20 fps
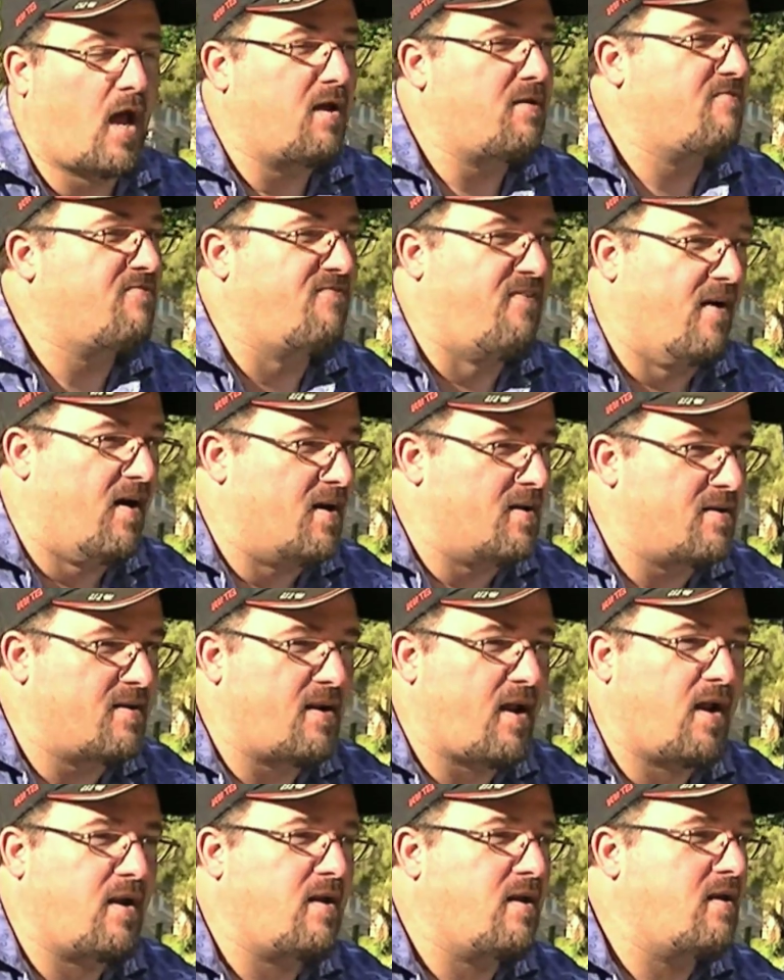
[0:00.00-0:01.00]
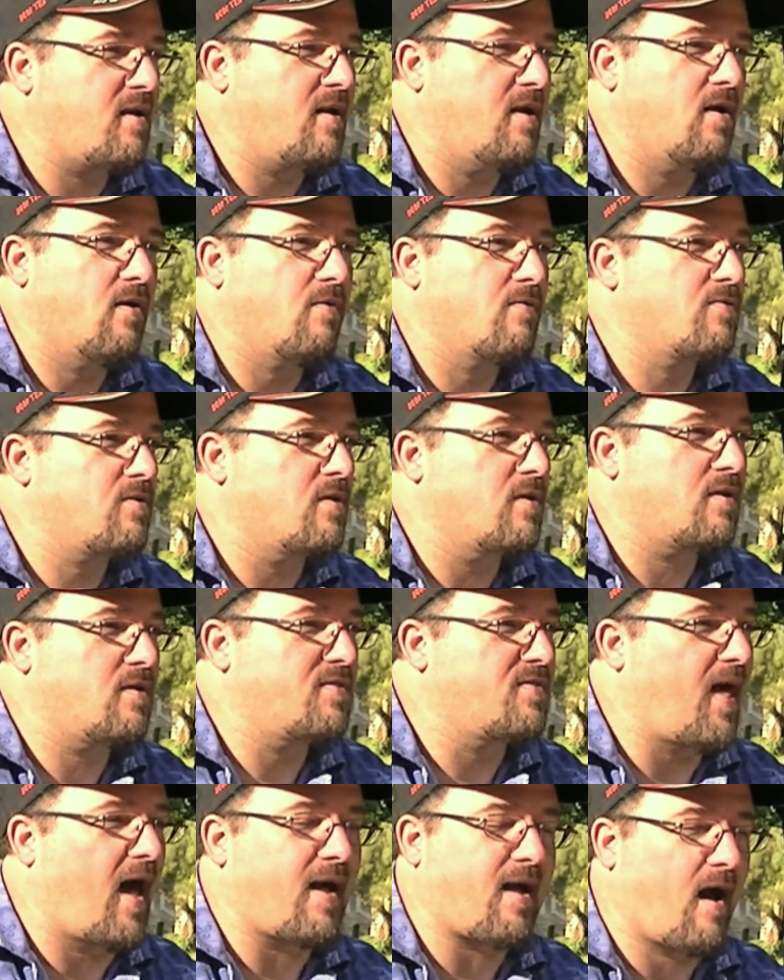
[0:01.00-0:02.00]
And fun, and you know
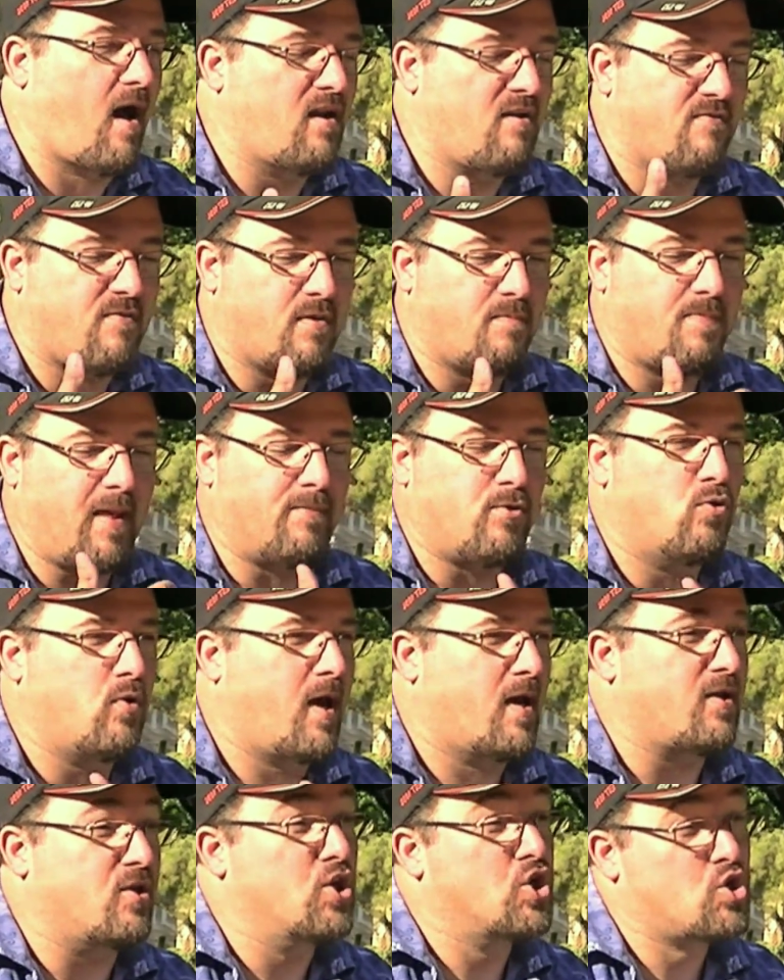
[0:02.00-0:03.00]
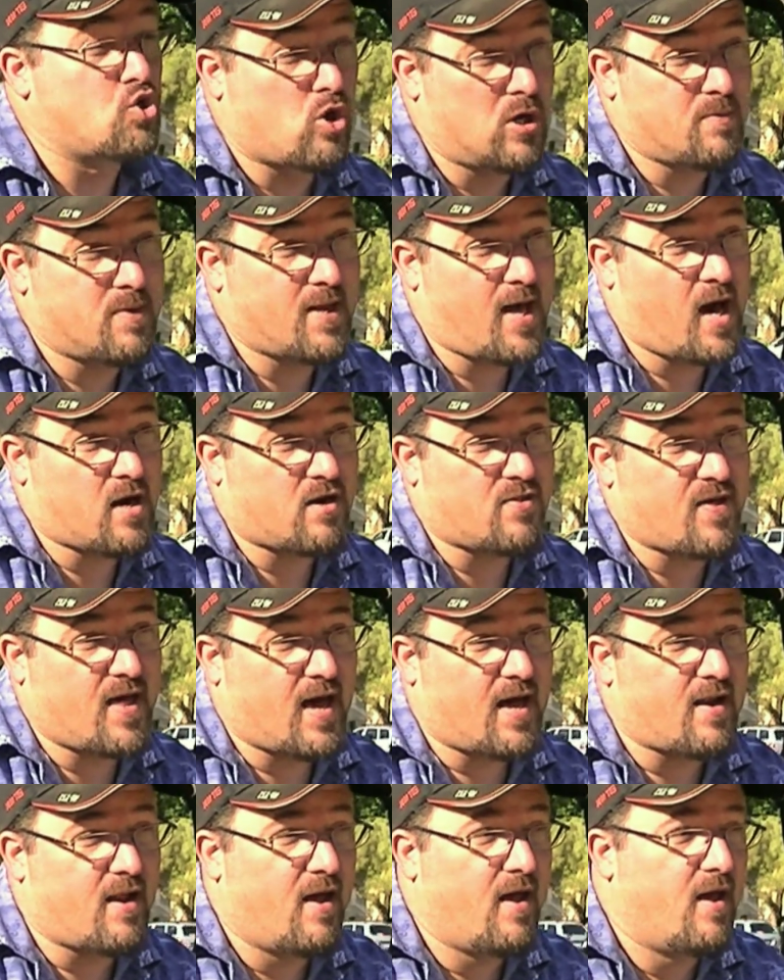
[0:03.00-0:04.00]
that kind of uh, people who get enjoyment out of
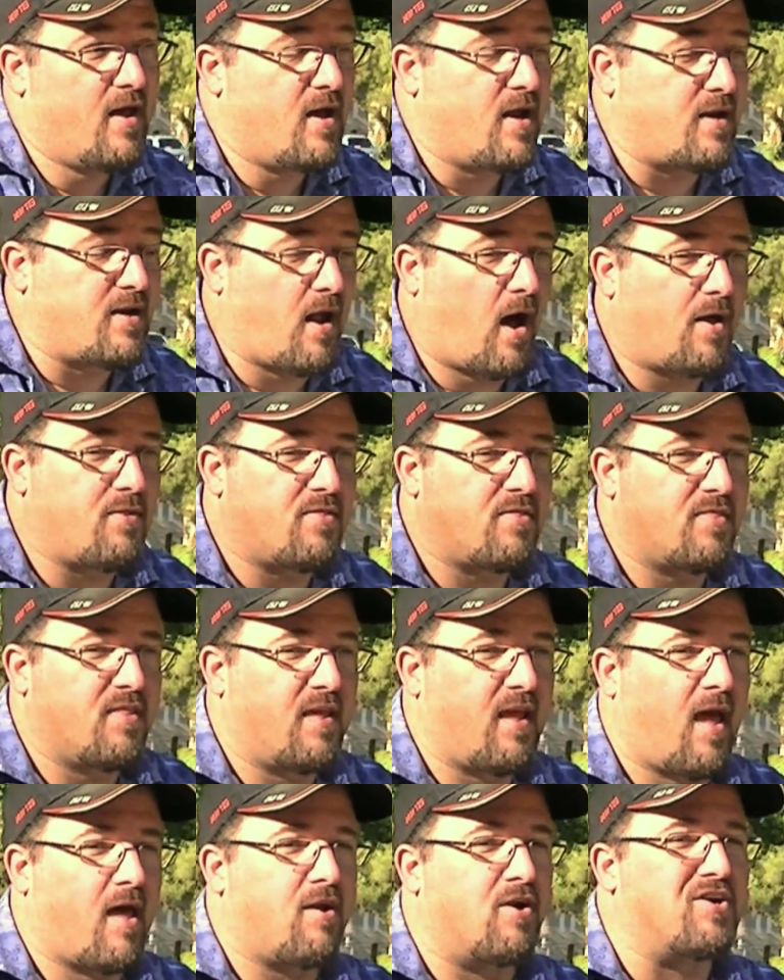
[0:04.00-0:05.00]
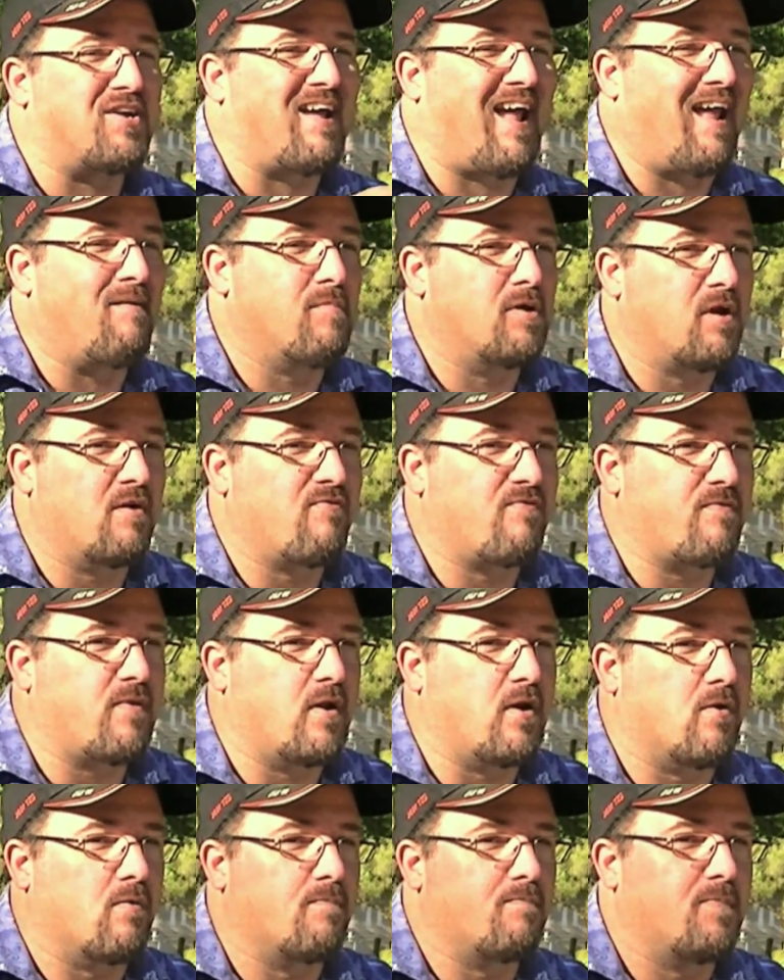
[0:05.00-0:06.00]
that, not the entertainment of
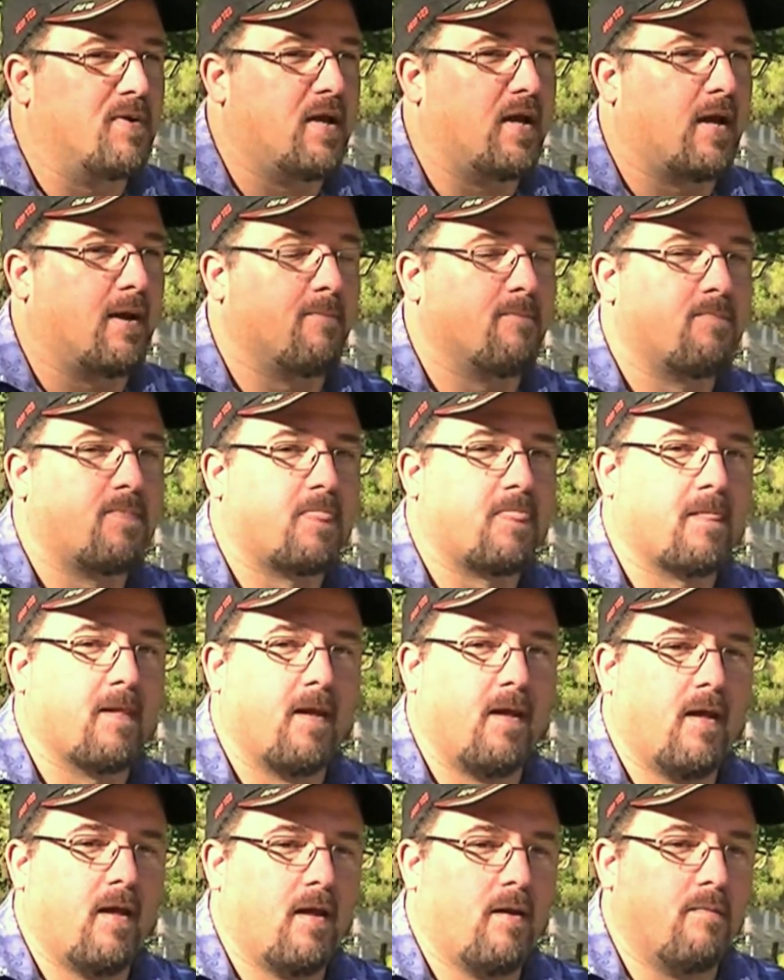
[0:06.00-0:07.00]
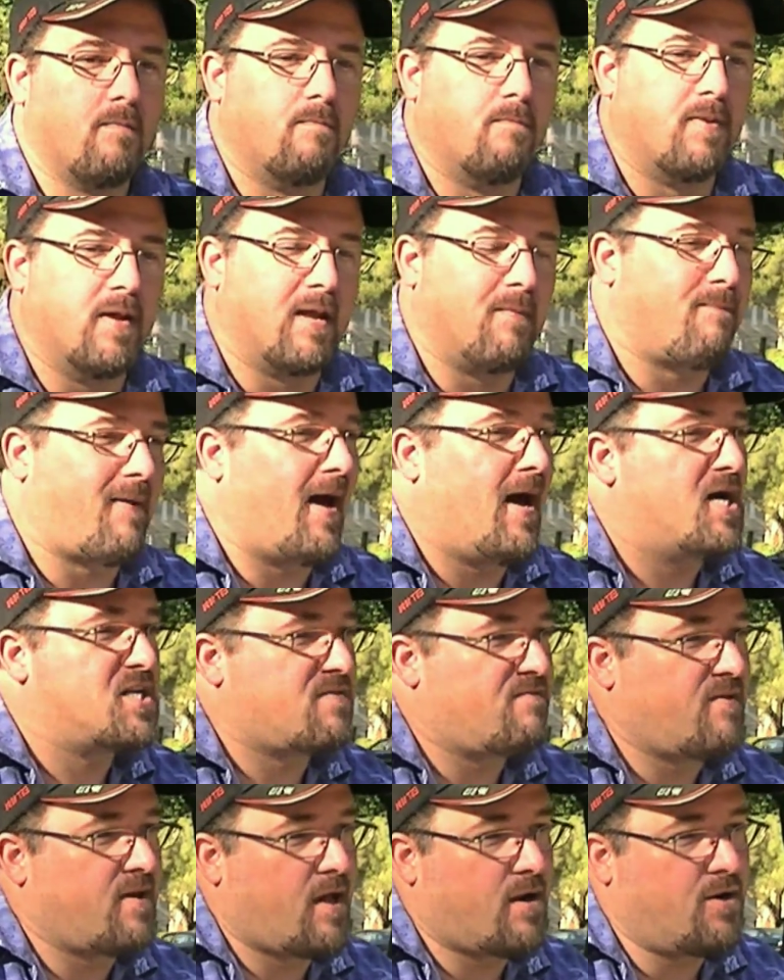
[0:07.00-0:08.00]
you know being being
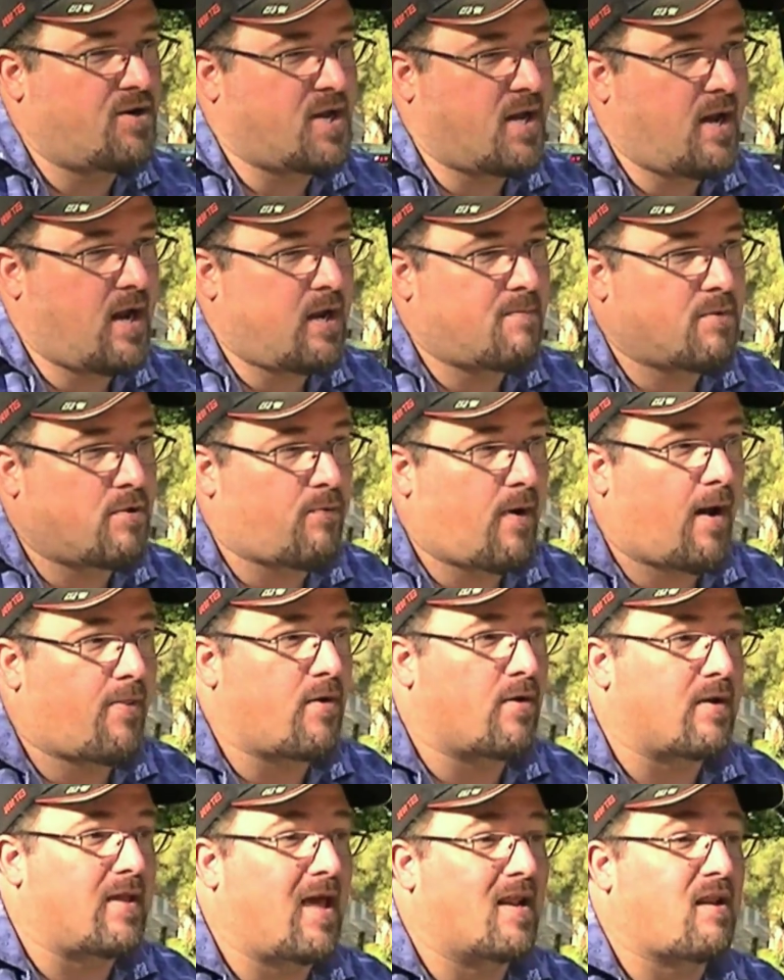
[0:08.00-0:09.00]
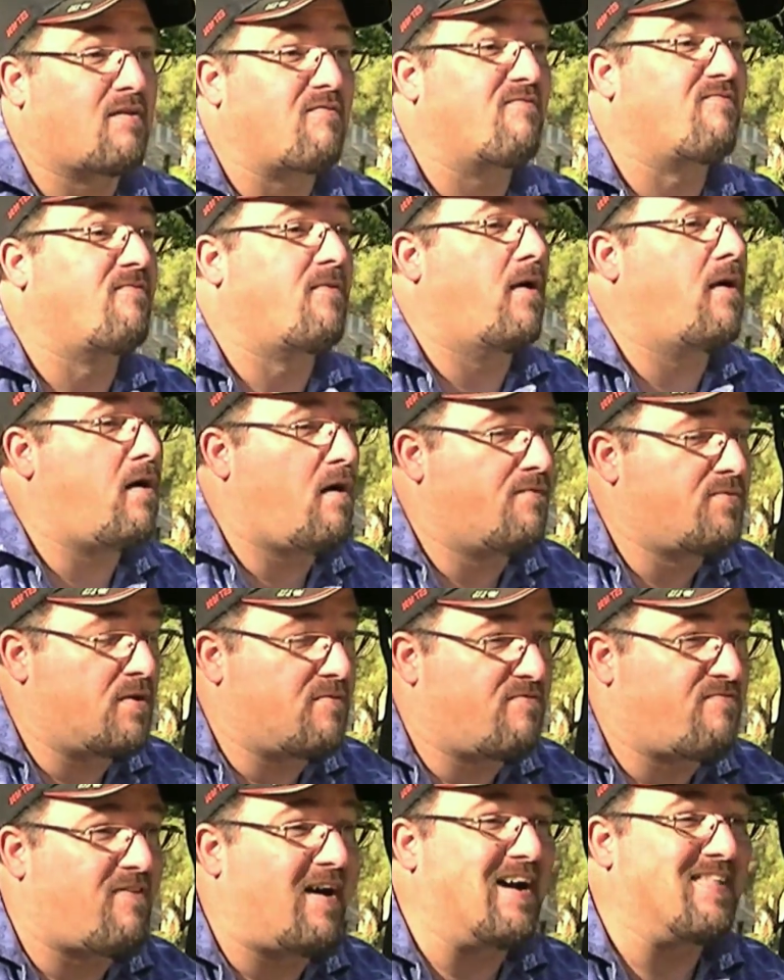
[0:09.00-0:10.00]
passively entertained, but rather get involved
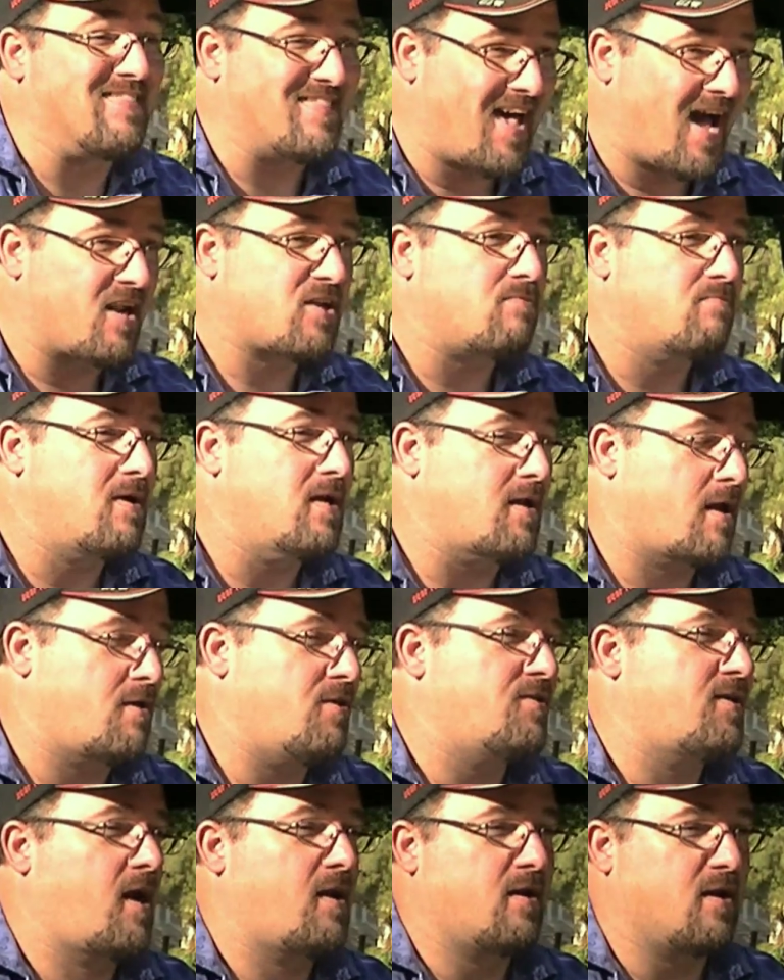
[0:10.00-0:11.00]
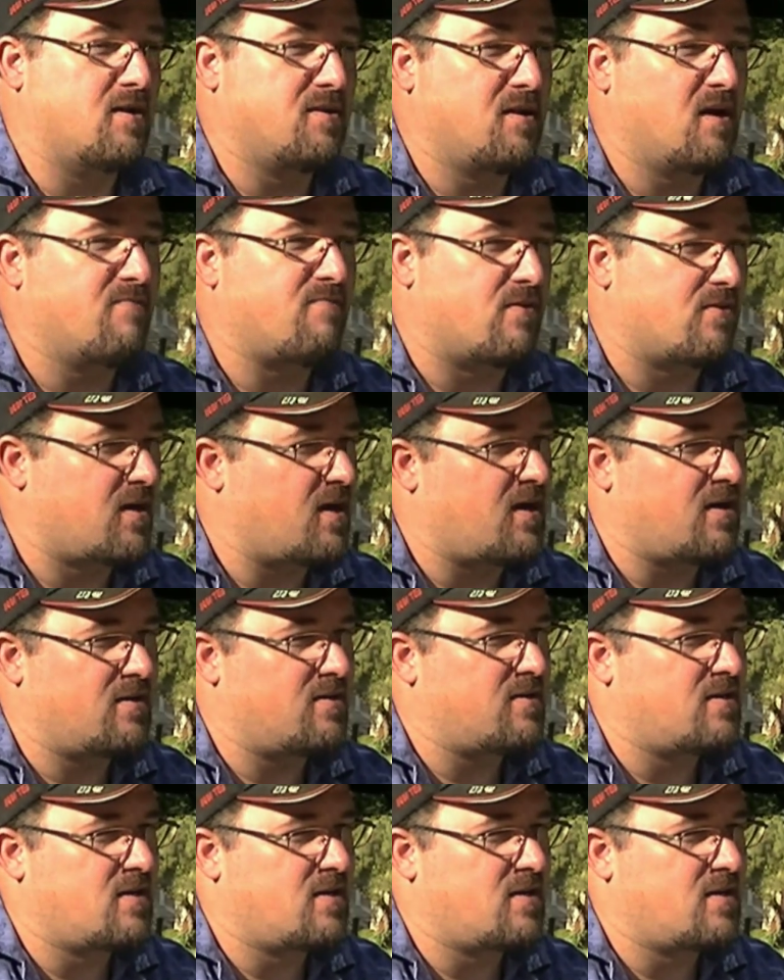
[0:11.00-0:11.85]
and find that to be an entertaining endeavor. Yeah.